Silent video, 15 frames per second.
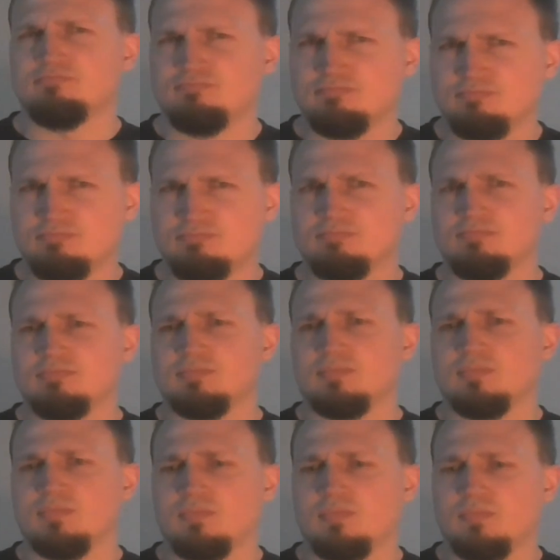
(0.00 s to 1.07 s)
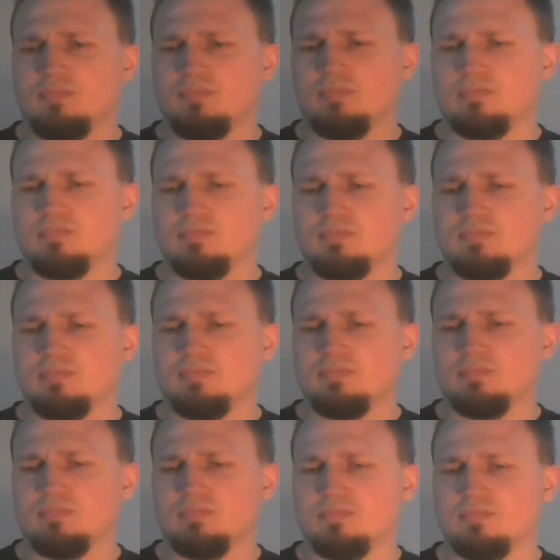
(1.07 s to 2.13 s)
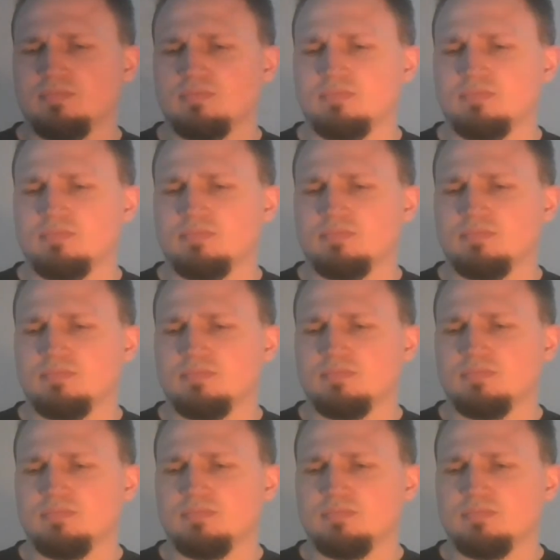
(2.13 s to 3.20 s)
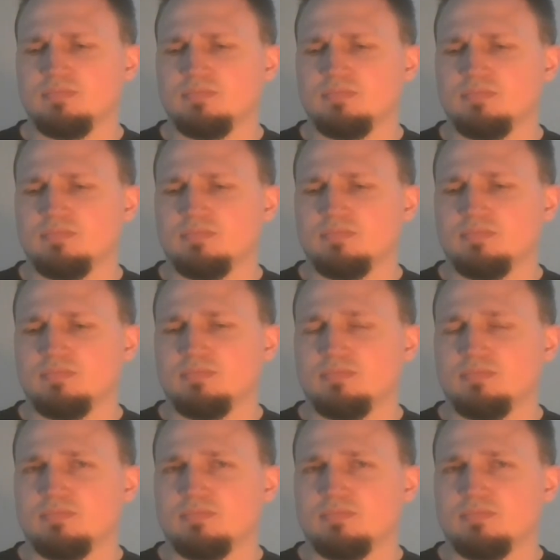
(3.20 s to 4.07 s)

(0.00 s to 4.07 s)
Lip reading: This person isn't speaking.